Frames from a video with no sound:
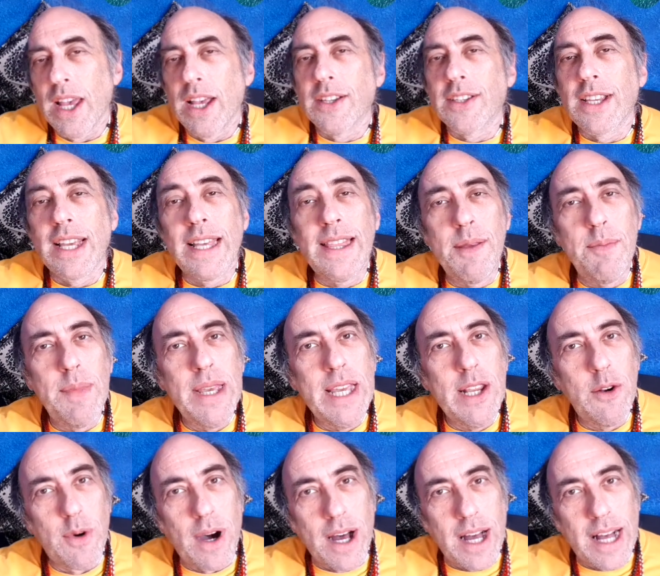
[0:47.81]
So in the
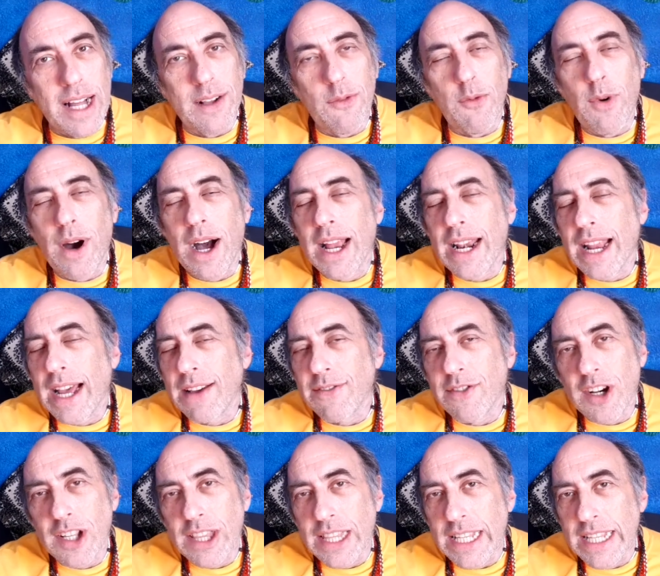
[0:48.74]
meanwhile, while I've
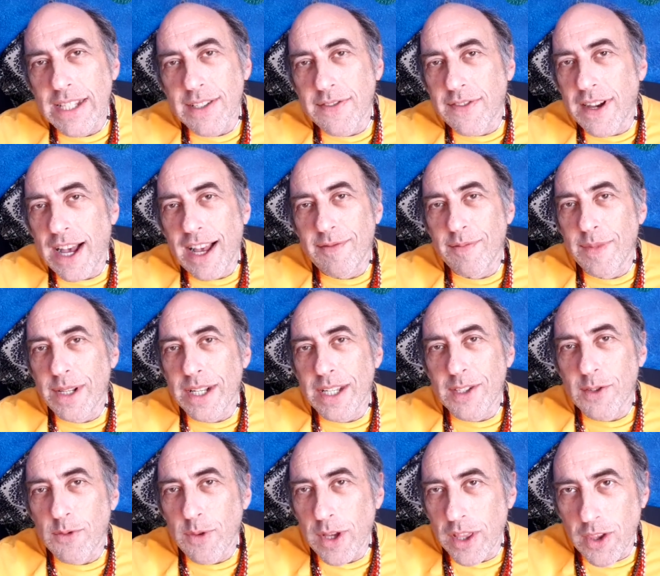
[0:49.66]
got these 5
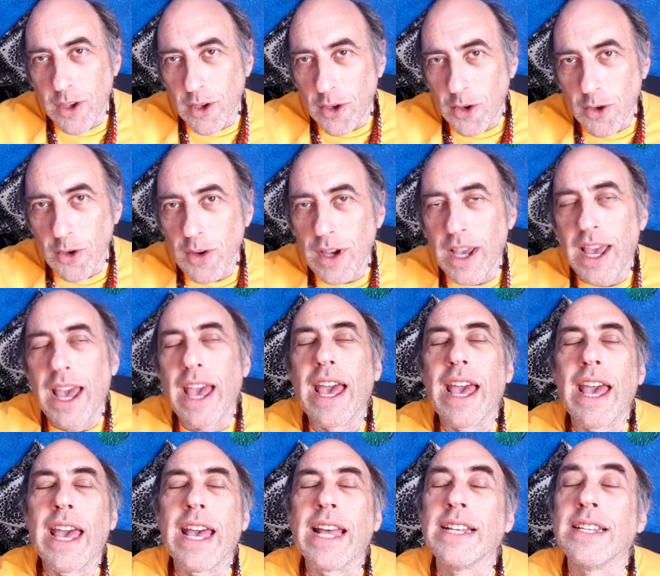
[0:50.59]
minutes with you
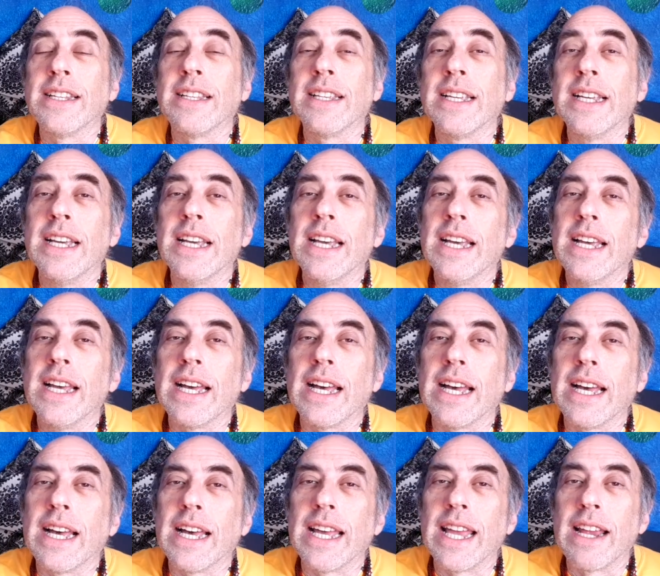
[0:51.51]
and
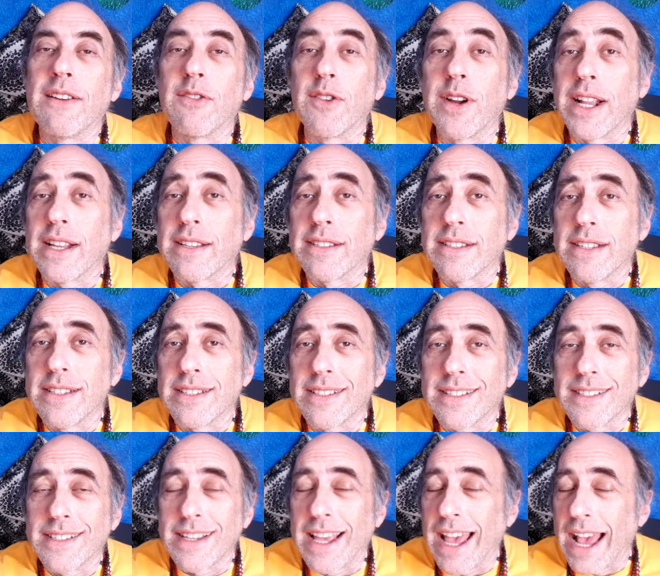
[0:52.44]
everyone else
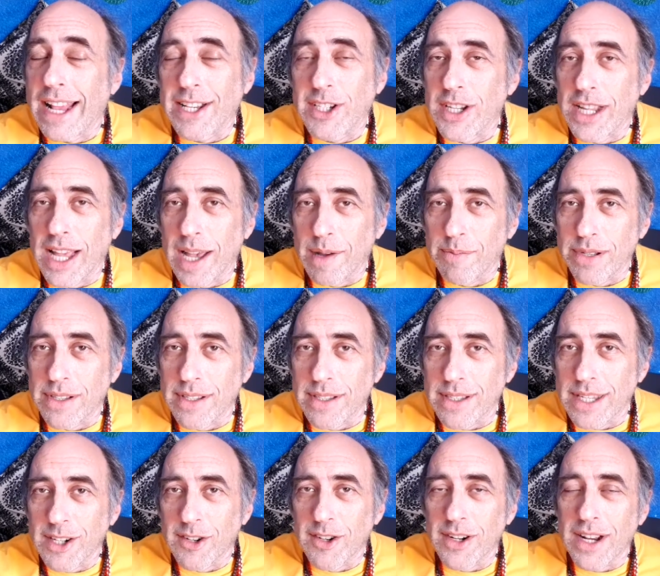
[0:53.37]
is catching up and
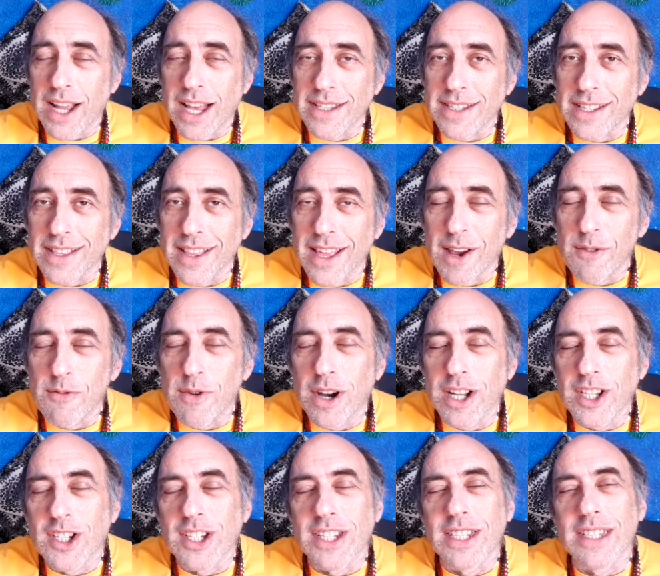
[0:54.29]
synchronizing their
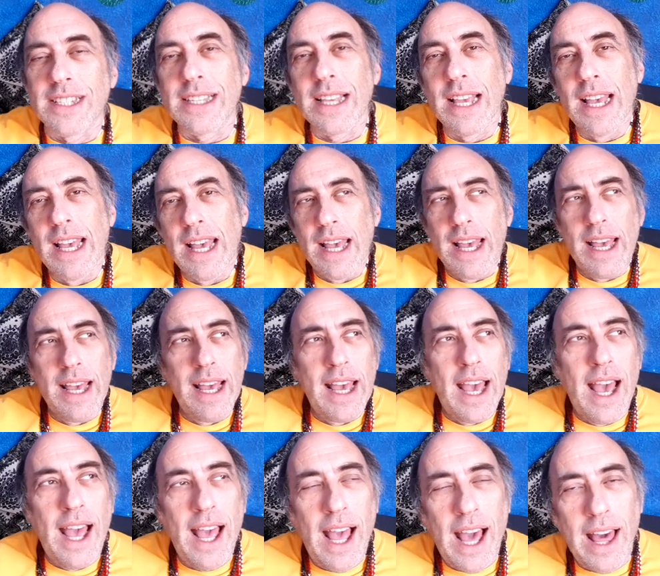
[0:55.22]
watches,
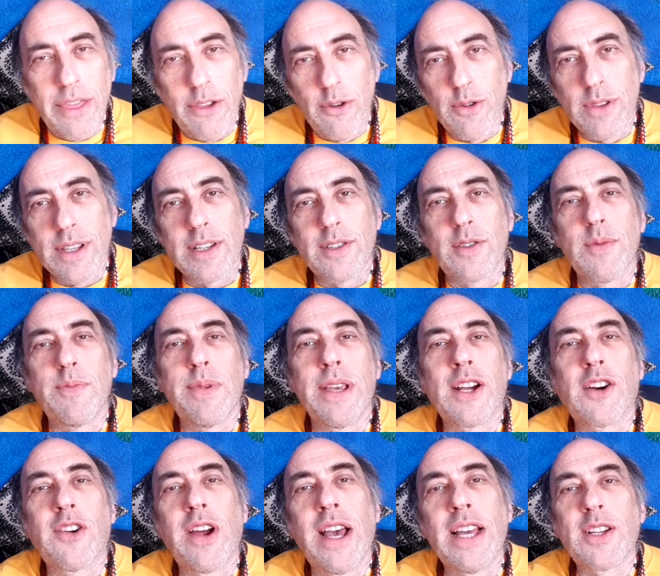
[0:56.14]
I thought this would be
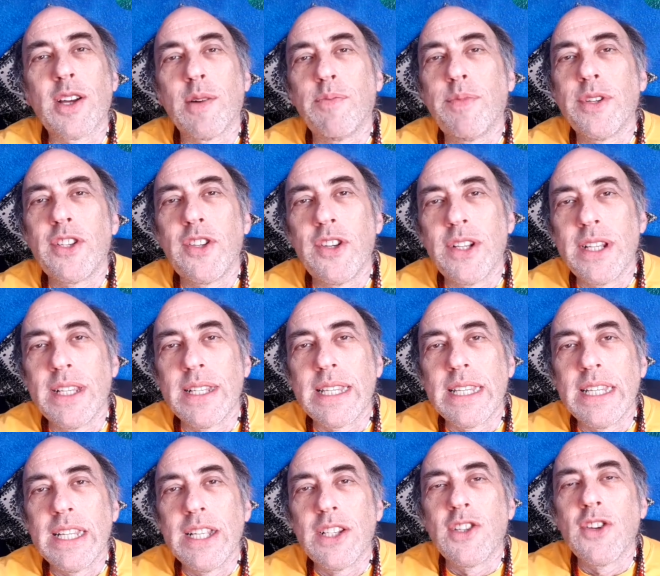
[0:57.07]
a great
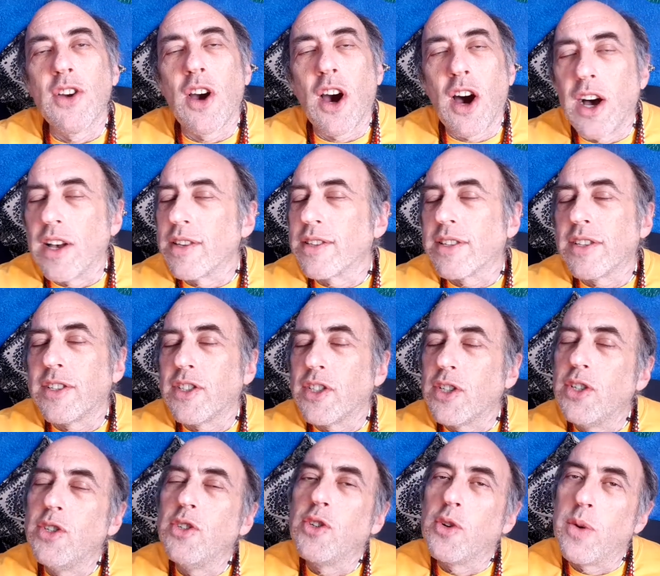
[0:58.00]
opportunity to ask
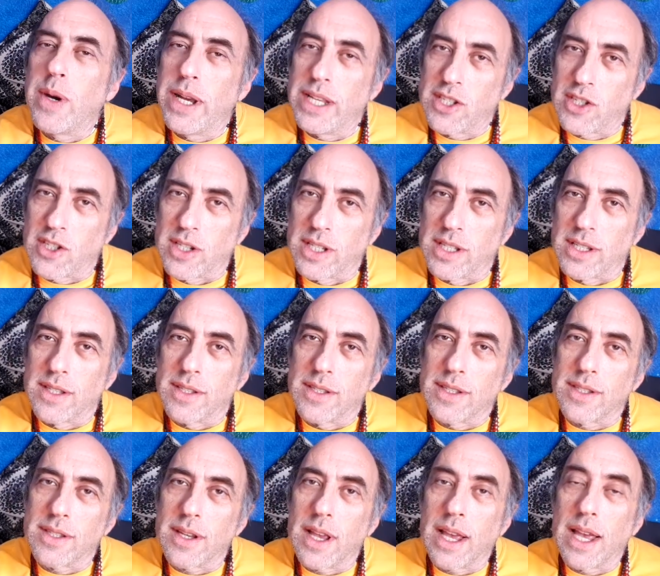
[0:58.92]
two
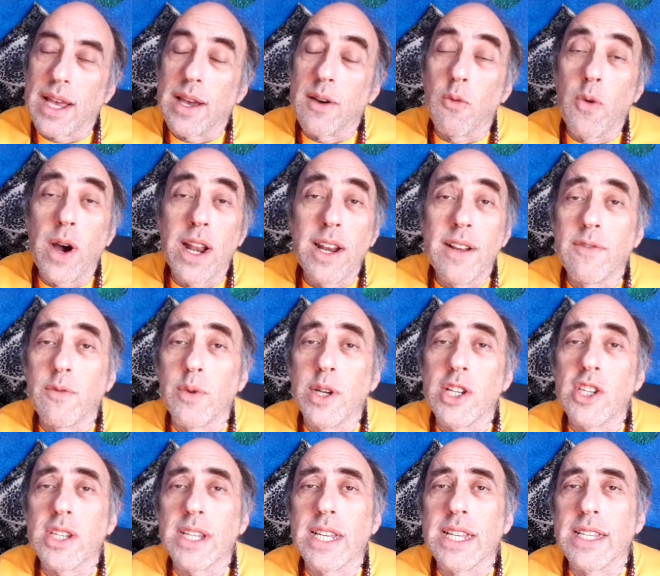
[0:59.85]
questions, one of
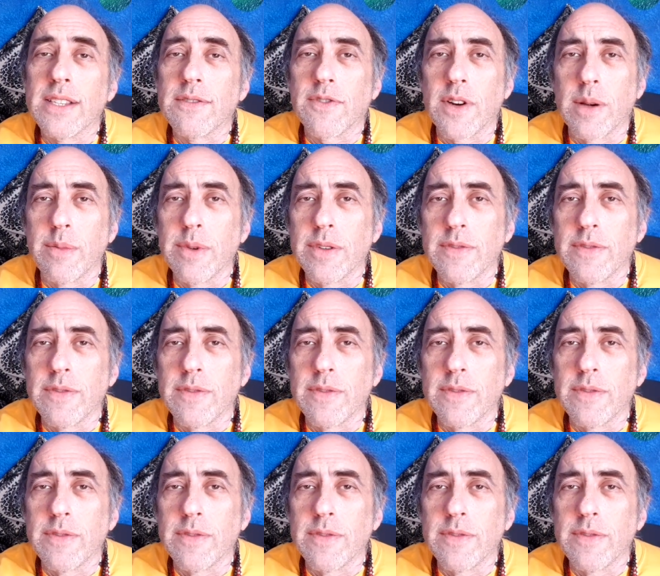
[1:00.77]
which is from a